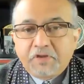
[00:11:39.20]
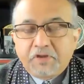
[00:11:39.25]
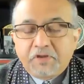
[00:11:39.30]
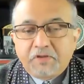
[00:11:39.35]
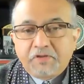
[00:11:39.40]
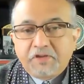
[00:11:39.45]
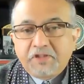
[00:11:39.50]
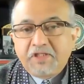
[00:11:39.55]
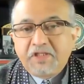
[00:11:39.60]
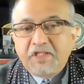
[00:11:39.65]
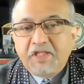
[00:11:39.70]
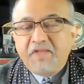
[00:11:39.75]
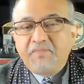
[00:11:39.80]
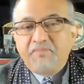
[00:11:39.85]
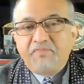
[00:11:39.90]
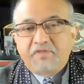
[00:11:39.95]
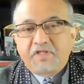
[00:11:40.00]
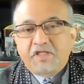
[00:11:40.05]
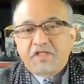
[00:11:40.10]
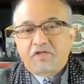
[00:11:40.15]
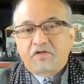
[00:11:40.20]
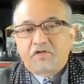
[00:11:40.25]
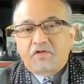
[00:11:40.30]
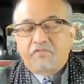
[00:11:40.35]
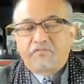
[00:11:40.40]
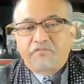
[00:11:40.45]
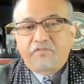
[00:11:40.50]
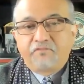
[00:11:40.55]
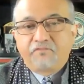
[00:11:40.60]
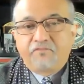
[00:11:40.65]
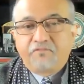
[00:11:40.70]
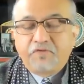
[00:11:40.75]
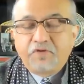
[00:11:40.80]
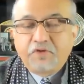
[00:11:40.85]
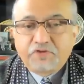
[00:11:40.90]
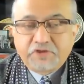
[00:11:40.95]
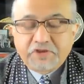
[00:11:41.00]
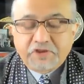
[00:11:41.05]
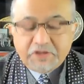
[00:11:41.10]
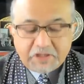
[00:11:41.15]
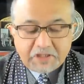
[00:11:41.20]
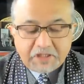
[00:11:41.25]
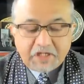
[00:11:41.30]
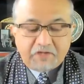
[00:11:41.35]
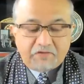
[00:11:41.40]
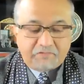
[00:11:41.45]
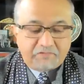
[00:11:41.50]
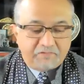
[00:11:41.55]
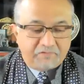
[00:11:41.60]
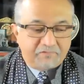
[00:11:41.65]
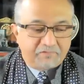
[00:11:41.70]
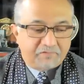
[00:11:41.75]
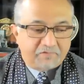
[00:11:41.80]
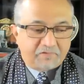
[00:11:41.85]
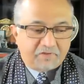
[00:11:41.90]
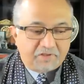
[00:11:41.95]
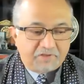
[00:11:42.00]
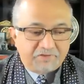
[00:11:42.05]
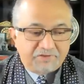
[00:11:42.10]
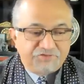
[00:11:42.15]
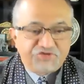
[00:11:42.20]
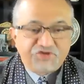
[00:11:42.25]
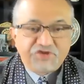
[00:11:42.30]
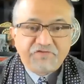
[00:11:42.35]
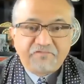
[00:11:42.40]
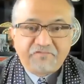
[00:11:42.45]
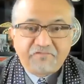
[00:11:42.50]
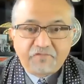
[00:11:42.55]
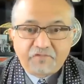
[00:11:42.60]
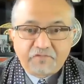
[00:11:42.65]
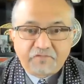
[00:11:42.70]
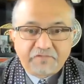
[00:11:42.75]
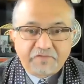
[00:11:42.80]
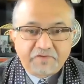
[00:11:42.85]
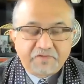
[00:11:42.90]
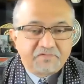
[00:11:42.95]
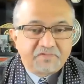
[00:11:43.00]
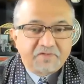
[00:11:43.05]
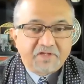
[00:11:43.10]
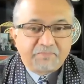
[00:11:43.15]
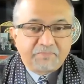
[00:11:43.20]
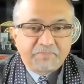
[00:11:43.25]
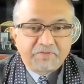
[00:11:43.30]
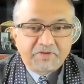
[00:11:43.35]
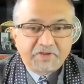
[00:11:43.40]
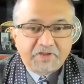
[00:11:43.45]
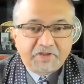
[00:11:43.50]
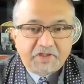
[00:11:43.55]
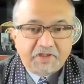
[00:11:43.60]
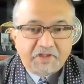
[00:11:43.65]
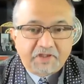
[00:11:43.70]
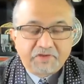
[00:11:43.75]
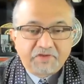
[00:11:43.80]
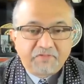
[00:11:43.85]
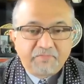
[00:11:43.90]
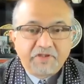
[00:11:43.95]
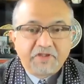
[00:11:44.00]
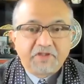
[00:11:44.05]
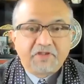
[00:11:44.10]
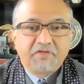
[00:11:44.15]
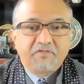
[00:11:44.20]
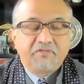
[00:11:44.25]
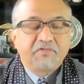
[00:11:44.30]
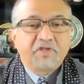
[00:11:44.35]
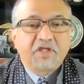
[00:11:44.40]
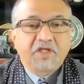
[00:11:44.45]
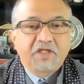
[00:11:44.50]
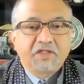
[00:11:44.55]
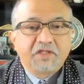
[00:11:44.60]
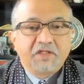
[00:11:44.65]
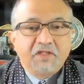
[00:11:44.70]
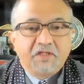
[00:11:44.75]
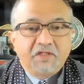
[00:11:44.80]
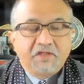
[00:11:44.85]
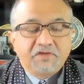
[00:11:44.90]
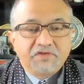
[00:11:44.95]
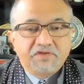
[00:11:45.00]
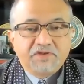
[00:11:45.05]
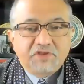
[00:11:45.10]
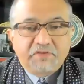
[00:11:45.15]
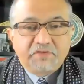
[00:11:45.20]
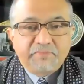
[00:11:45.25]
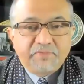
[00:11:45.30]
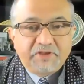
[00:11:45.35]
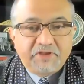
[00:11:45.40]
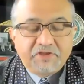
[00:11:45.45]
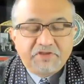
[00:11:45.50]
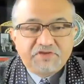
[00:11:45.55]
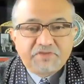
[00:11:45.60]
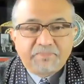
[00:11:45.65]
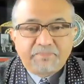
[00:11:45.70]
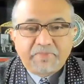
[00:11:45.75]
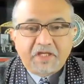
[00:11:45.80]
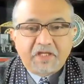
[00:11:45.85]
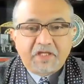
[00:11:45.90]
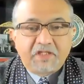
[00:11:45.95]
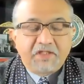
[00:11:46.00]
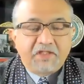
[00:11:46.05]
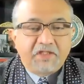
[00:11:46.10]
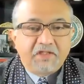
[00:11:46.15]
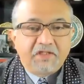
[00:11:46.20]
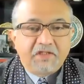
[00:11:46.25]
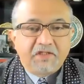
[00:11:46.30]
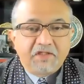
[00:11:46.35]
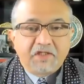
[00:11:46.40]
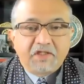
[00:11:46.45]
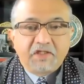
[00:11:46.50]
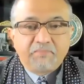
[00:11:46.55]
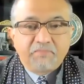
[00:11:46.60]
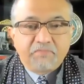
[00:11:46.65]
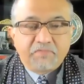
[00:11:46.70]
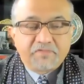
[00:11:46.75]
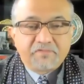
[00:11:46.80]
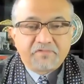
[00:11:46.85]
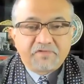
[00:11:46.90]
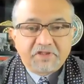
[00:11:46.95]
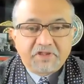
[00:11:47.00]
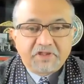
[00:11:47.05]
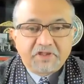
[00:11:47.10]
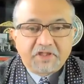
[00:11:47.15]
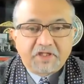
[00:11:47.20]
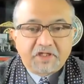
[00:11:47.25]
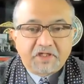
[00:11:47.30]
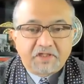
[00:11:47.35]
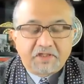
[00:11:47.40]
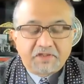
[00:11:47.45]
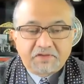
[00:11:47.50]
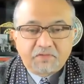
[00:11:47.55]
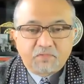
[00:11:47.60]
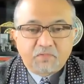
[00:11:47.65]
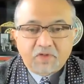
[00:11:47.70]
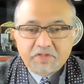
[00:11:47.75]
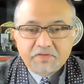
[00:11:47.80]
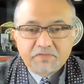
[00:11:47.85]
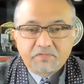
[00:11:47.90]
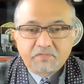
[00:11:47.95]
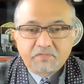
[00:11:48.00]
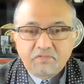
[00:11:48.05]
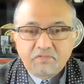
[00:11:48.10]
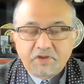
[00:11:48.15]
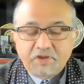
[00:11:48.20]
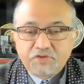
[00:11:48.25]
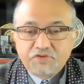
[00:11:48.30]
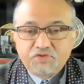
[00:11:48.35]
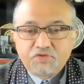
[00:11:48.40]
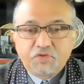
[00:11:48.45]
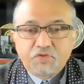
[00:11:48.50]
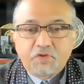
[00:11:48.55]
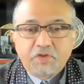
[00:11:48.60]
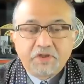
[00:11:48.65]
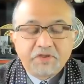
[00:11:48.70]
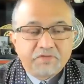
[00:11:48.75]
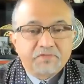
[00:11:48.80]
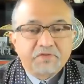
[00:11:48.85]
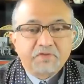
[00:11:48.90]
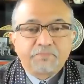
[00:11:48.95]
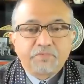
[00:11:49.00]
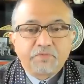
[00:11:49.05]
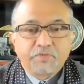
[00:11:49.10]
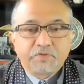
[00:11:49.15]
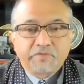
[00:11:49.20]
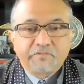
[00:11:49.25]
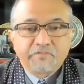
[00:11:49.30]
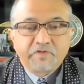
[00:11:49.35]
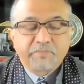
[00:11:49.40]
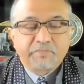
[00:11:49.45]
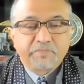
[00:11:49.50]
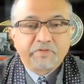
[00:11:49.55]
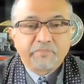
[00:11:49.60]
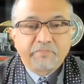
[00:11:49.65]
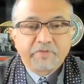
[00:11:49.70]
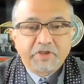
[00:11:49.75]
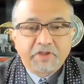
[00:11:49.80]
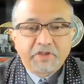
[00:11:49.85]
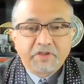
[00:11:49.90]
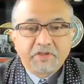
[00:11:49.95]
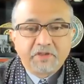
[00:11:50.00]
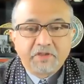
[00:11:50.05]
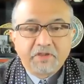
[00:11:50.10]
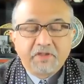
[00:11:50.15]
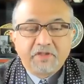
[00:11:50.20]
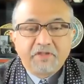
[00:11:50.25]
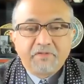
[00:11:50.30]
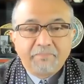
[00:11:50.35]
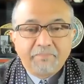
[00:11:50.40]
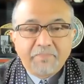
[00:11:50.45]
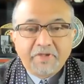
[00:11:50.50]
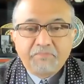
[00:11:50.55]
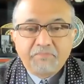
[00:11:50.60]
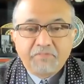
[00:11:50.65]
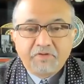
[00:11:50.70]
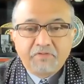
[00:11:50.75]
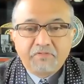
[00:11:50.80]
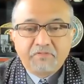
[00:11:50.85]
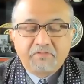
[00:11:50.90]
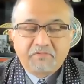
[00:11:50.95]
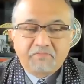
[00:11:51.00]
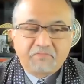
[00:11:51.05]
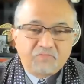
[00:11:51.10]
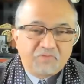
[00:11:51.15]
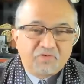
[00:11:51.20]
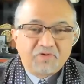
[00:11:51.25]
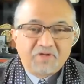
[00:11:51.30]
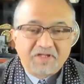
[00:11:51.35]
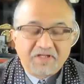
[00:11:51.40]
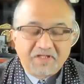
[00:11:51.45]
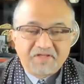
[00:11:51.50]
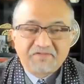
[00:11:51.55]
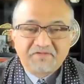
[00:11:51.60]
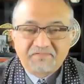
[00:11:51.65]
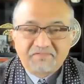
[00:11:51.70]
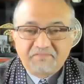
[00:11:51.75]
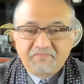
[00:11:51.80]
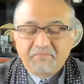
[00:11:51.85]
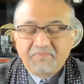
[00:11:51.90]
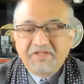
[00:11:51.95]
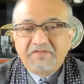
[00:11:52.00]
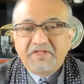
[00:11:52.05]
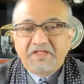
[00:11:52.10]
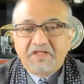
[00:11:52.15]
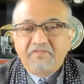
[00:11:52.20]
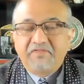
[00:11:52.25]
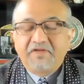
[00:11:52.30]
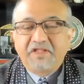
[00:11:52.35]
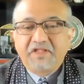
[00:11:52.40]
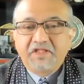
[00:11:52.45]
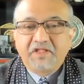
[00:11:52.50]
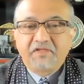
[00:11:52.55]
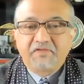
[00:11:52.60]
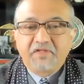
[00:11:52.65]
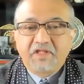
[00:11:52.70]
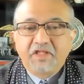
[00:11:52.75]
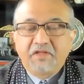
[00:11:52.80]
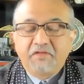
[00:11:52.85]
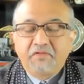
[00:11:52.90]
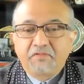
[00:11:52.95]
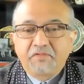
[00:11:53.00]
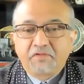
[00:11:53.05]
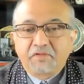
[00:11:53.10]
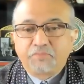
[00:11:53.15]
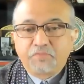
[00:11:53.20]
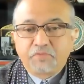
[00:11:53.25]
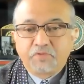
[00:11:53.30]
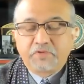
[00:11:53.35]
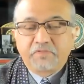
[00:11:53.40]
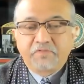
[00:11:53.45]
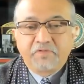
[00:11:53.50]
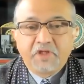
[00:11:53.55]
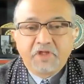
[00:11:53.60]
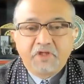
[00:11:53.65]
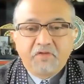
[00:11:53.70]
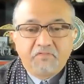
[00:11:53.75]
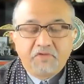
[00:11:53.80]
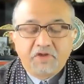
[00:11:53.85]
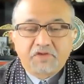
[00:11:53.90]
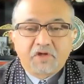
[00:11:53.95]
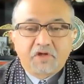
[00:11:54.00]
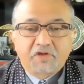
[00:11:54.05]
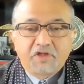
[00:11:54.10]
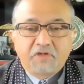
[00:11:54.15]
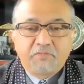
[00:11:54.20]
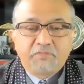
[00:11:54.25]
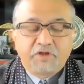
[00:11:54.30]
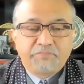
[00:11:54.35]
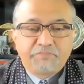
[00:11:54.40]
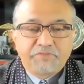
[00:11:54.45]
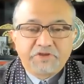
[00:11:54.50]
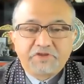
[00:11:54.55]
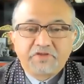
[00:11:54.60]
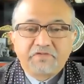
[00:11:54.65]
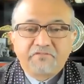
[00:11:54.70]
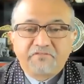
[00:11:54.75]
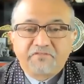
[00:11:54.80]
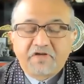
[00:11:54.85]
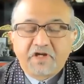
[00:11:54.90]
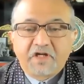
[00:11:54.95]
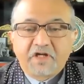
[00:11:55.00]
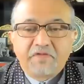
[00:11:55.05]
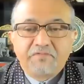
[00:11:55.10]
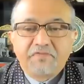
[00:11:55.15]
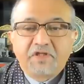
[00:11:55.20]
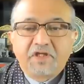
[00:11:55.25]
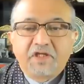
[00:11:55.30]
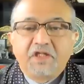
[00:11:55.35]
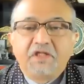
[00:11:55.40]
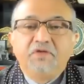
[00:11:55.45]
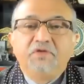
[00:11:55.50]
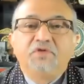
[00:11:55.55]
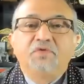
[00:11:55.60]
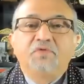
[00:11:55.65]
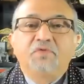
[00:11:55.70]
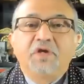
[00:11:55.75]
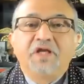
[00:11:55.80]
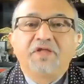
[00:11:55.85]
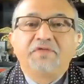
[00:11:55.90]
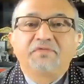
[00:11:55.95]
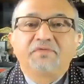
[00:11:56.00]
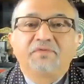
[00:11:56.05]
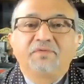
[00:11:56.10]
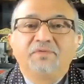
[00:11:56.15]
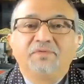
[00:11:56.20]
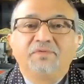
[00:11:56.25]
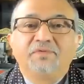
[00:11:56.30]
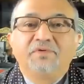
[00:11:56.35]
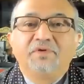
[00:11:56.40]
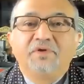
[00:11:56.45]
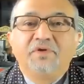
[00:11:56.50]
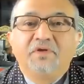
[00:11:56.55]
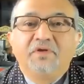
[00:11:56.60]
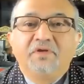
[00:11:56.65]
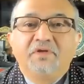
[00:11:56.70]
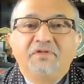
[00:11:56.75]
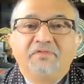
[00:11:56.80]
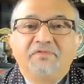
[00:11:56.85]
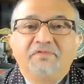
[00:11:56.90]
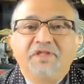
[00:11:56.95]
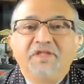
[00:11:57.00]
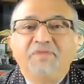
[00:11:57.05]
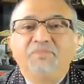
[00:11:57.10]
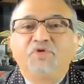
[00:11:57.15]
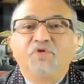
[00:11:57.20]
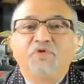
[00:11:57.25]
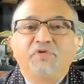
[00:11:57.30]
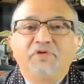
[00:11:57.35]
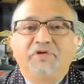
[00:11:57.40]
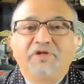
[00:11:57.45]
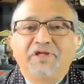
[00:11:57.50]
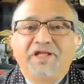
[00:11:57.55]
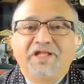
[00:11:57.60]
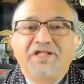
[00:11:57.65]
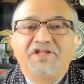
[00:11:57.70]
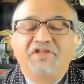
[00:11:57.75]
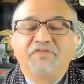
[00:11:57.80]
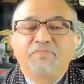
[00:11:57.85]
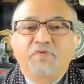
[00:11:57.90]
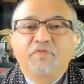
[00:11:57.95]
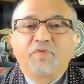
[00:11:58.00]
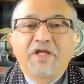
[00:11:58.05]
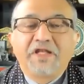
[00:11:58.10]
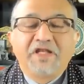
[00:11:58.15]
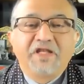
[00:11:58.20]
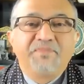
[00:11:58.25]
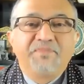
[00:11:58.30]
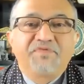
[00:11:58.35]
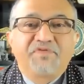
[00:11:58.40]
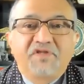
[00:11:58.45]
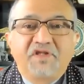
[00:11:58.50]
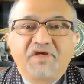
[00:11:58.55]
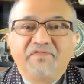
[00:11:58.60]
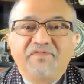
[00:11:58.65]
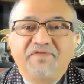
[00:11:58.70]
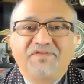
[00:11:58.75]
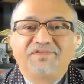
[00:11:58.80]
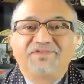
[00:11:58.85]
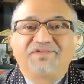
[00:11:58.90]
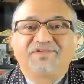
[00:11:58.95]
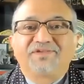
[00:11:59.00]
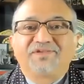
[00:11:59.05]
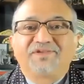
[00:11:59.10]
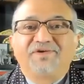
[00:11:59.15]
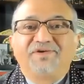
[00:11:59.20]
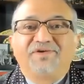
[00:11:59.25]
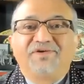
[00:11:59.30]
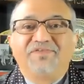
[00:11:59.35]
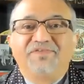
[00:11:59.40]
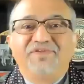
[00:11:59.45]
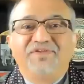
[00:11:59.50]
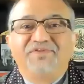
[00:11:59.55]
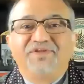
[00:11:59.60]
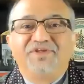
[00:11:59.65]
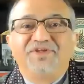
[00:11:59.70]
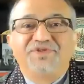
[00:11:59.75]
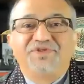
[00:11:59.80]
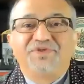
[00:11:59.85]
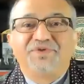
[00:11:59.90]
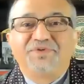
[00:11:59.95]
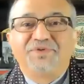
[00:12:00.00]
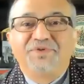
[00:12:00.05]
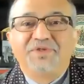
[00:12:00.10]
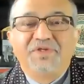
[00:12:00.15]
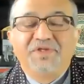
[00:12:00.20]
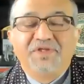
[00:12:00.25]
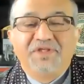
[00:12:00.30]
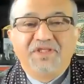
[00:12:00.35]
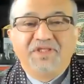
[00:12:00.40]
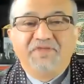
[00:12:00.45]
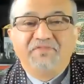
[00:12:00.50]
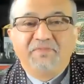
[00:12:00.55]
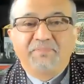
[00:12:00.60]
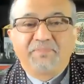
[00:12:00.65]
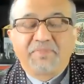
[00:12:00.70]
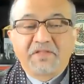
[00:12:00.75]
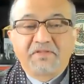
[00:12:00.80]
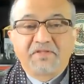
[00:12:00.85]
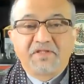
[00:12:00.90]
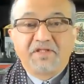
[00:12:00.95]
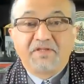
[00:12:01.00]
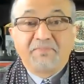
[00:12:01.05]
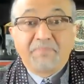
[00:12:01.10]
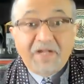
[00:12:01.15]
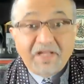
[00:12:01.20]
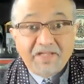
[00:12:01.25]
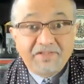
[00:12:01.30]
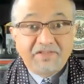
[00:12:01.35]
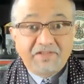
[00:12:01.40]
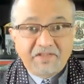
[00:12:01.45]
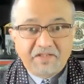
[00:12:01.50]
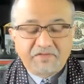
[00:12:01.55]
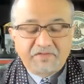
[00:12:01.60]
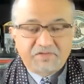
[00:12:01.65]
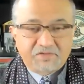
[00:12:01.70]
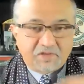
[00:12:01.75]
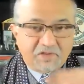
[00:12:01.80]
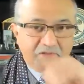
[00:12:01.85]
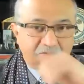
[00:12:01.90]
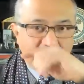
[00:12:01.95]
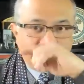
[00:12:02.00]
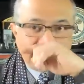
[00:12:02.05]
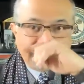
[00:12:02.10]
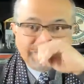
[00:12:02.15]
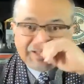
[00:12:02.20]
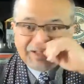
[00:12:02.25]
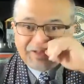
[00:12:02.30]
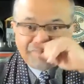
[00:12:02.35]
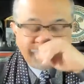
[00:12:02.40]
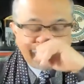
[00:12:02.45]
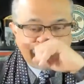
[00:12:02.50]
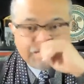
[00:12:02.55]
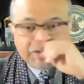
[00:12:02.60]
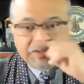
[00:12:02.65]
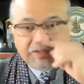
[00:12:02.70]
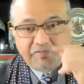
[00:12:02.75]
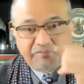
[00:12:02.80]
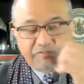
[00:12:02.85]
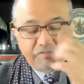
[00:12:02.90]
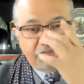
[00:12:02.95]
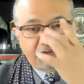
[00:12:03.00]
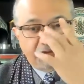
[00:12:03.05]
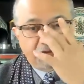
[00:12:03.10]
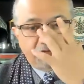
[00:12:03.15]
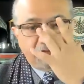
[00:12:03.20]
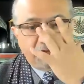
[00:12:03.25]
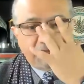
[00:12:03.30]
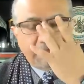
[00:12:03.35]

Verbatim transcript: the names that are often floated around is called the G4, for example. The argument is that Germany, Japan, India, and Brazil are the ones enjoy the support of the permanent members, more or less. Basically, when they are saying support, we're talking about Britain, France, and US, who seem to at least provide lip service on this issue. Even President Biden has talked about expansion of the Security